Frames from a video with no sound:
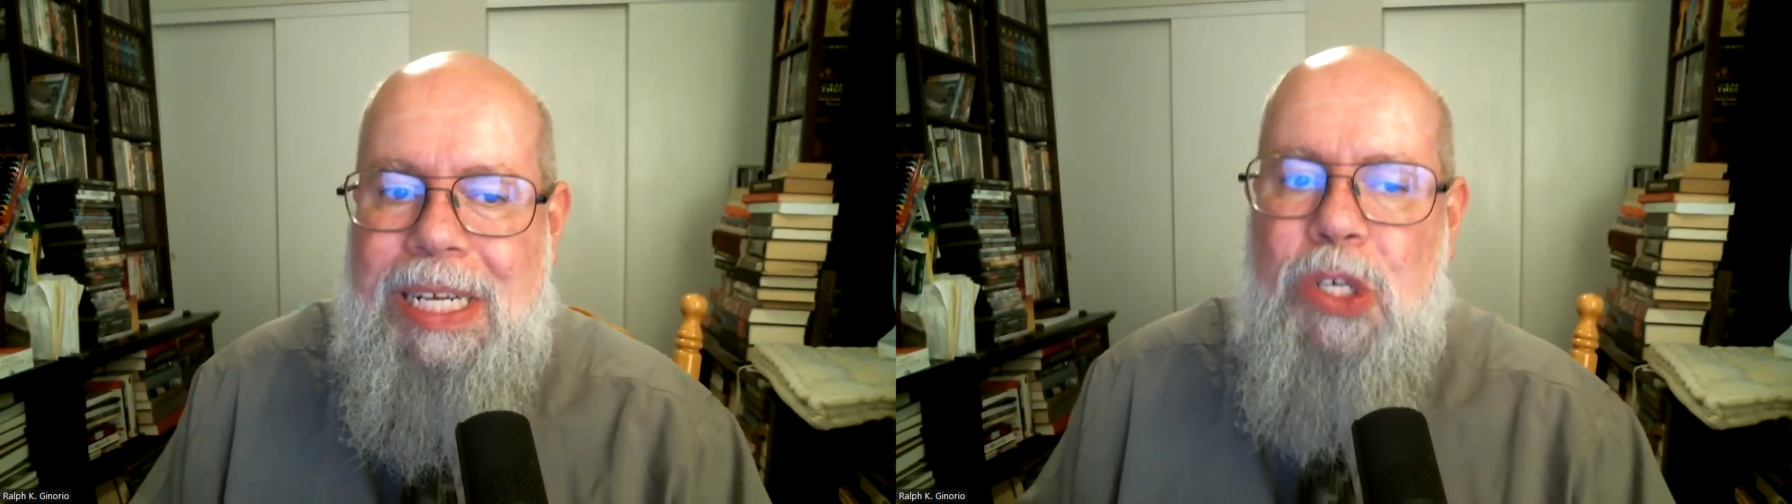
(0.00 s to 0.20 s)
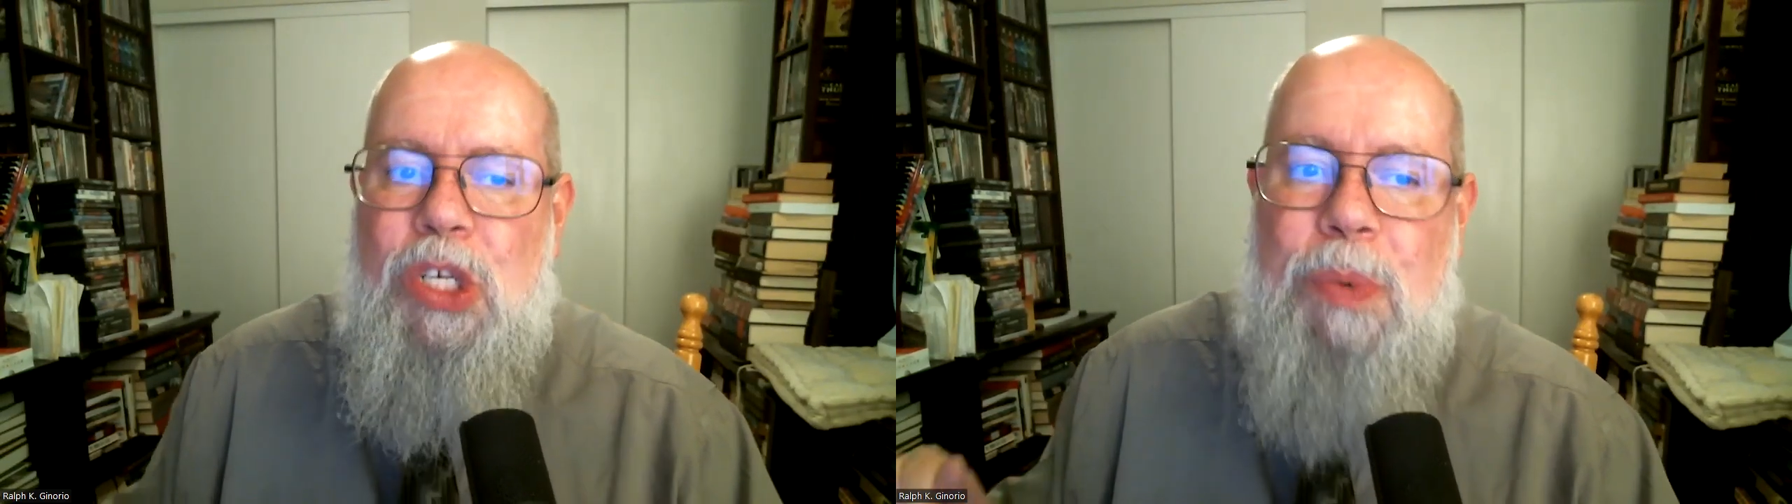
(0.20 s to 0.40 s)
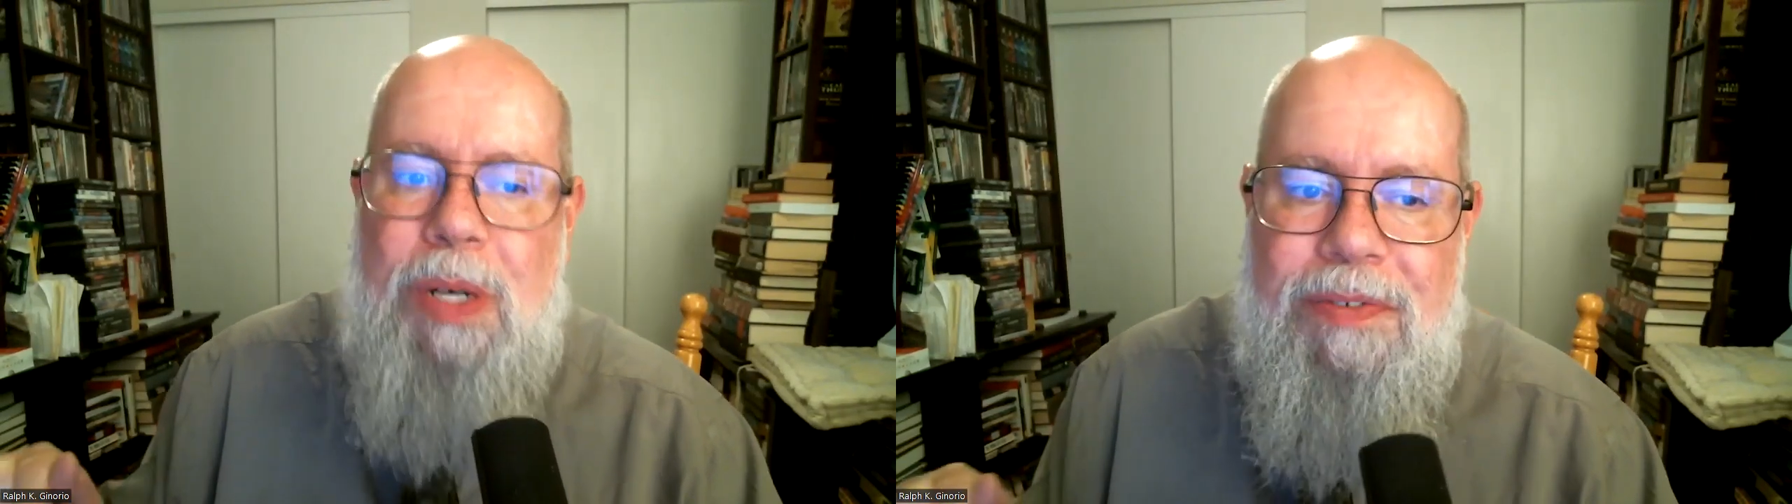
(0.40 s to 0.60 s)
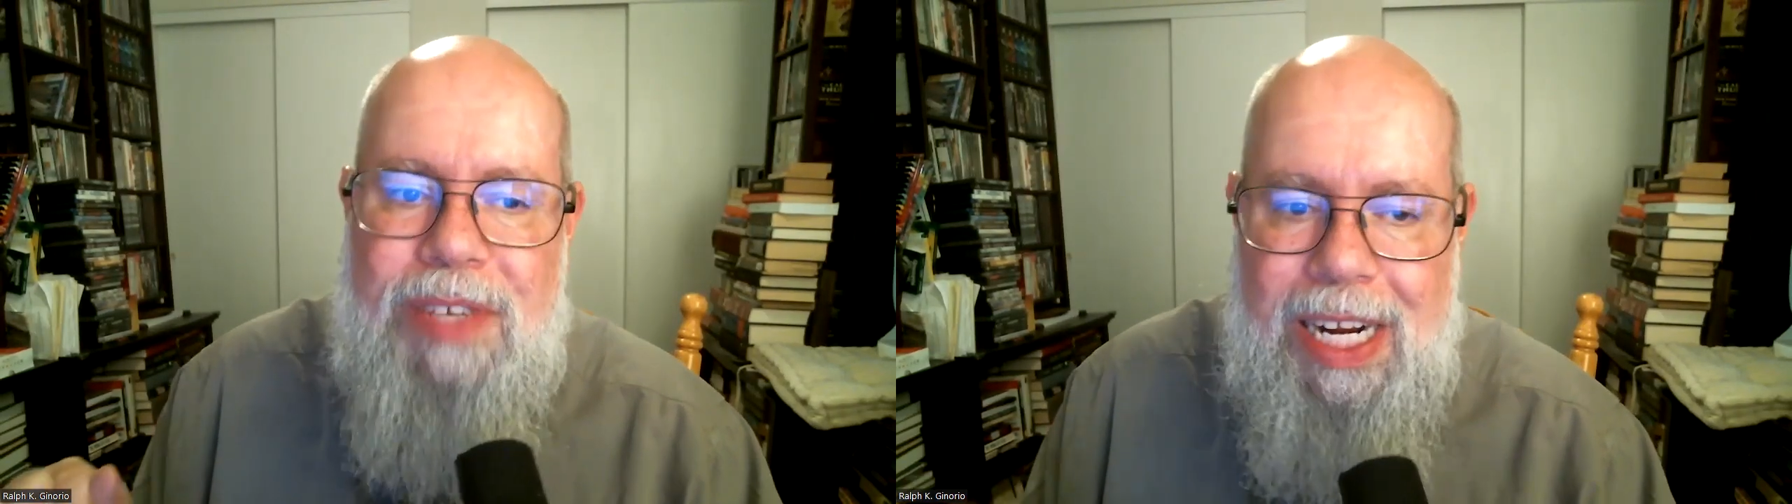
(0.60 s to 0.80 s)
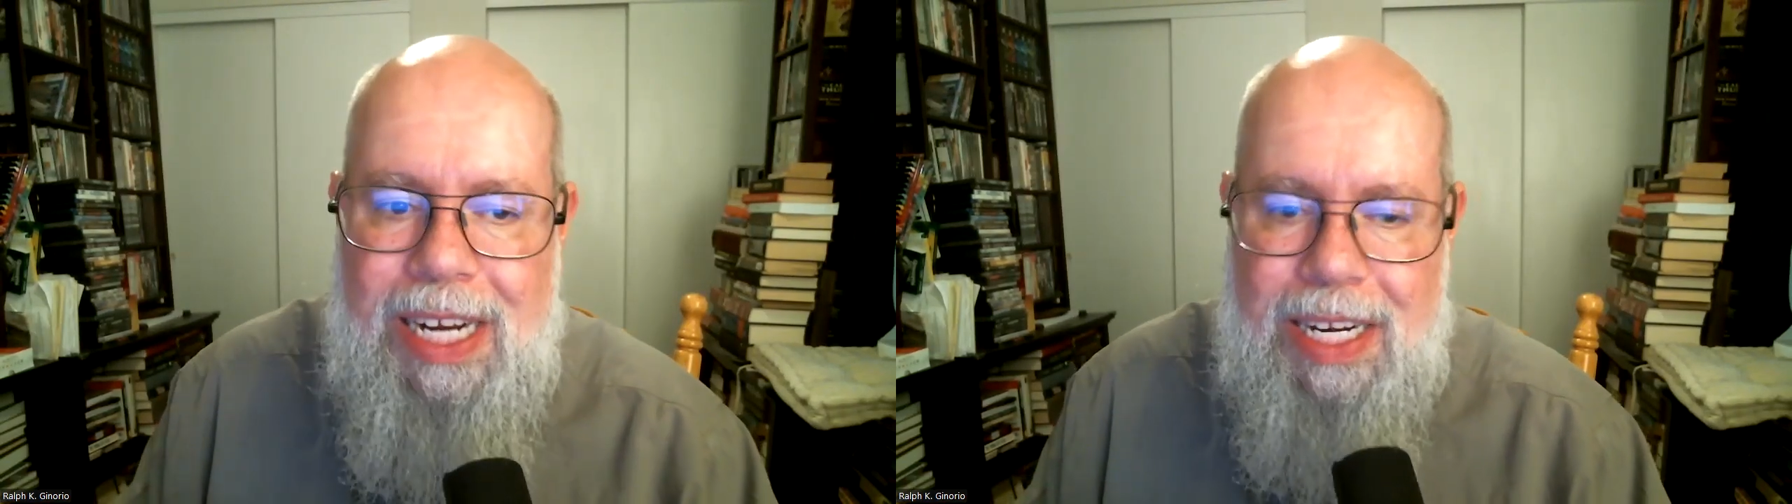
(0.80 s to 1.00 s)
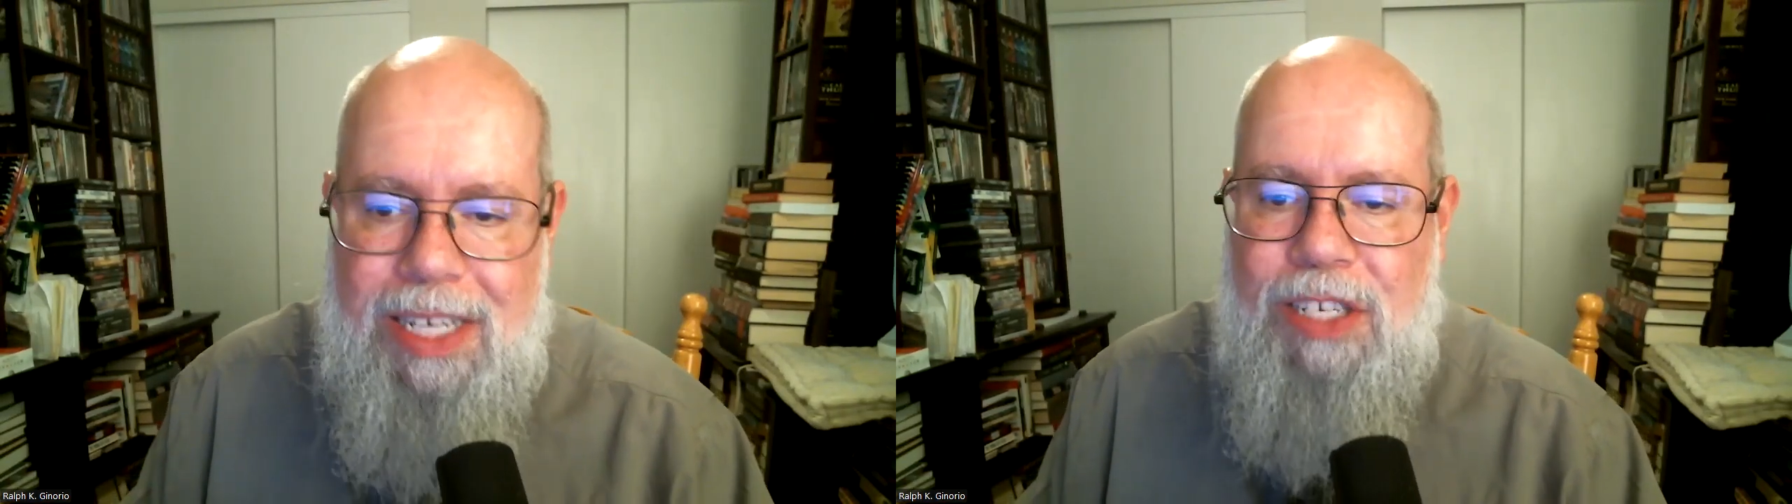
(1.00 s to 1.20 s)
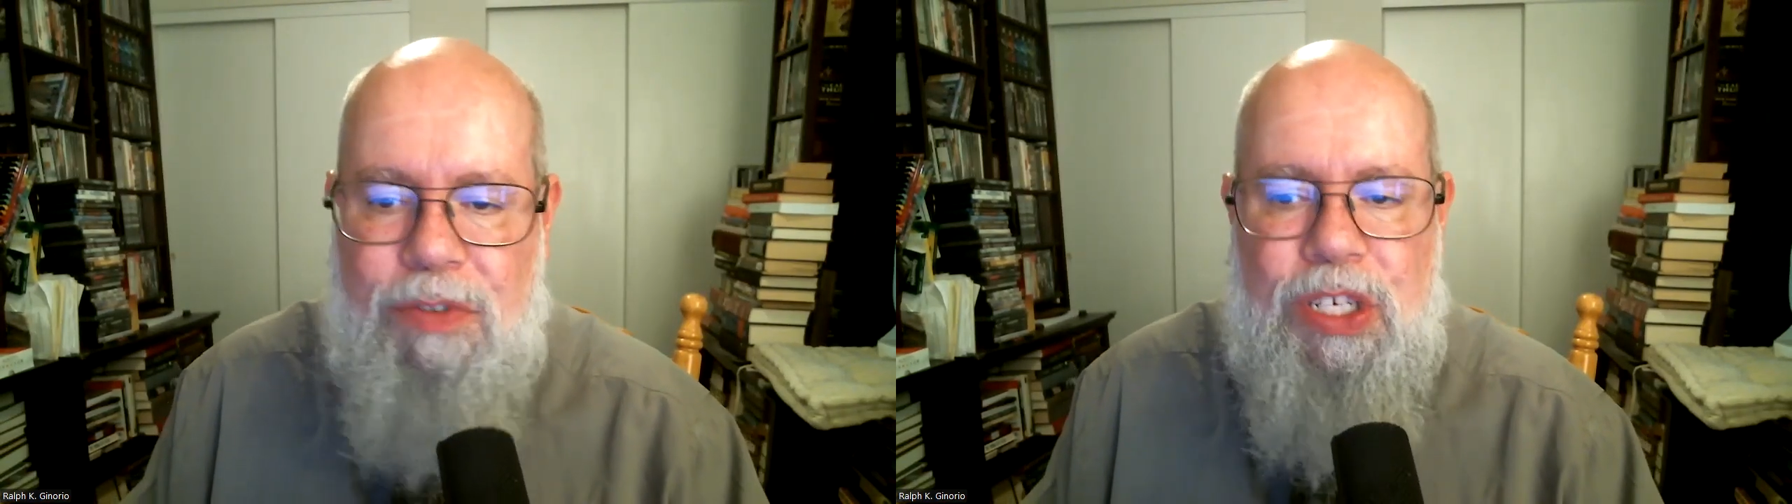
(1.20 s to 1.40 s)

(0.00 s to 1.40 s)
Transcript: she wouldn't have done this if